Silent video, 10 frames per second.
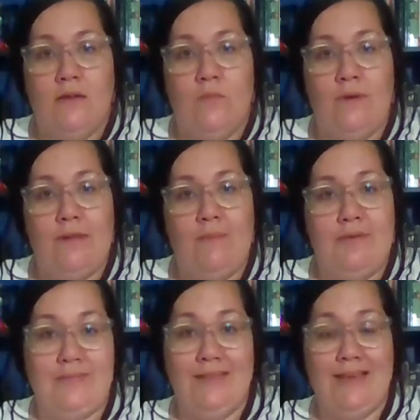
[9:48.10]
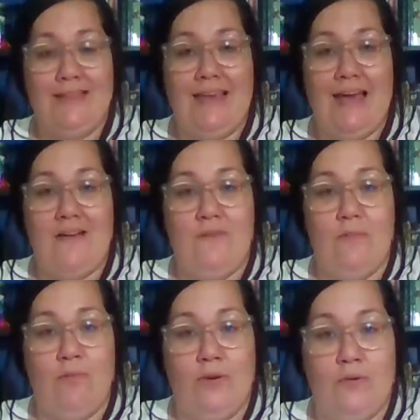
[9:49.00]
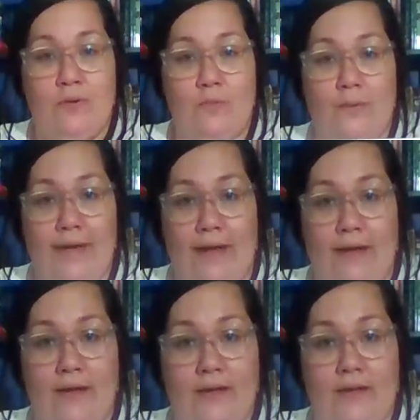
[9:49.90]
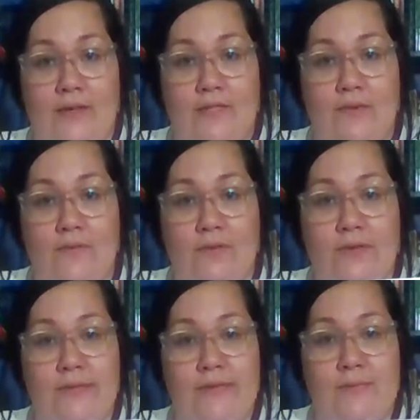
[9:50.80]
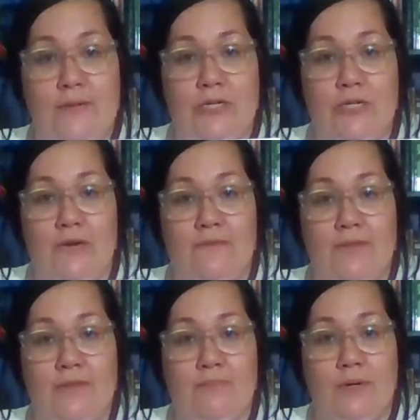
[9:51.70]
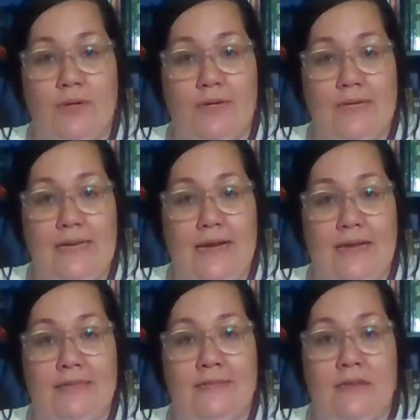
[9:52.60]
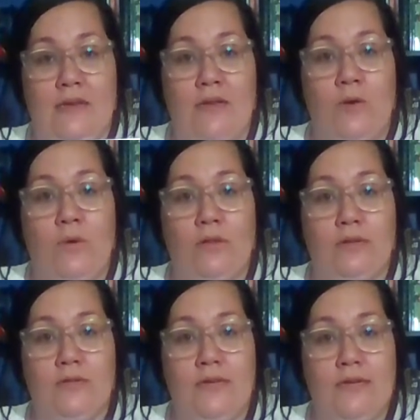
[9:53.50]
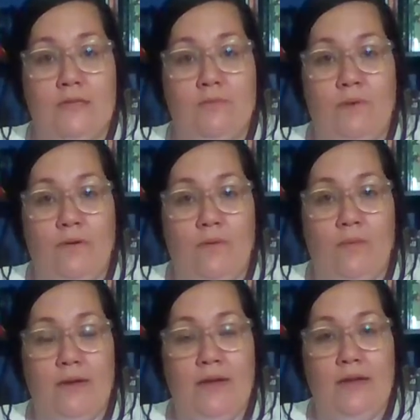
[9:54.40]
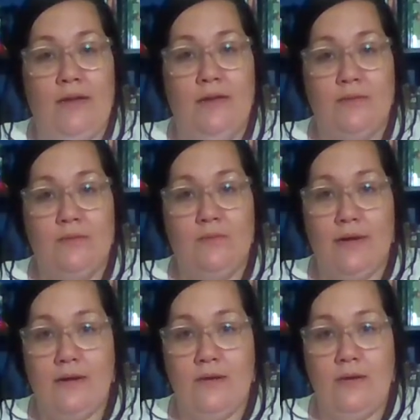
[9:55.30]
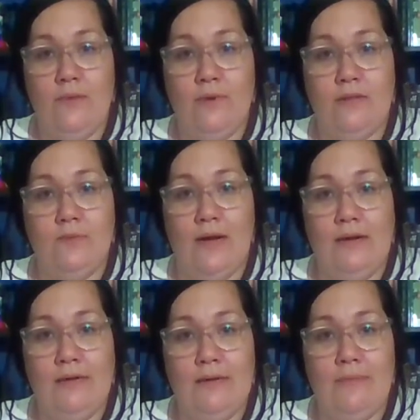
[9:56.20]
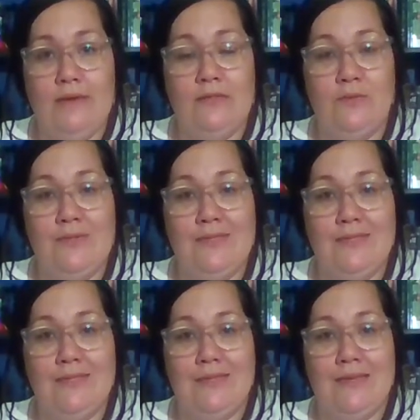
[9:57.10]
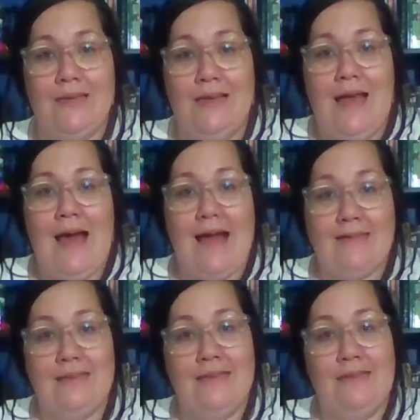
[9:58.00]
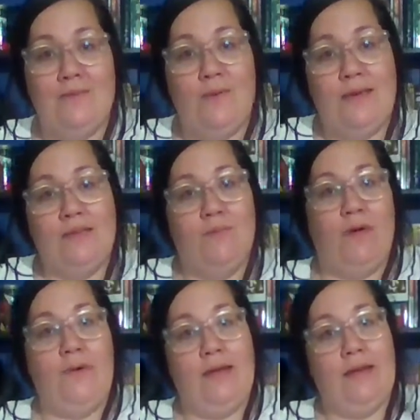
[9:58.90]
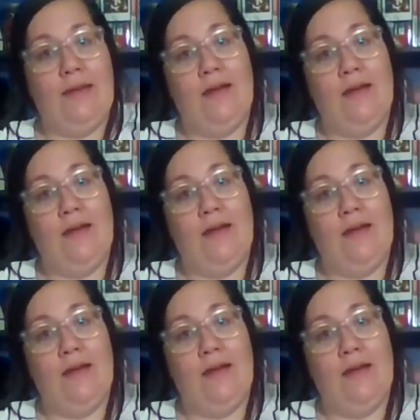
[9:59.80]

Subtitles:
where they pretend like they have a broken wing. So if you look at this picture of this bird, he has what looks like his broken wing. And he goes around, he runs around, and he makes noises, and he acts like his wing is broken, and he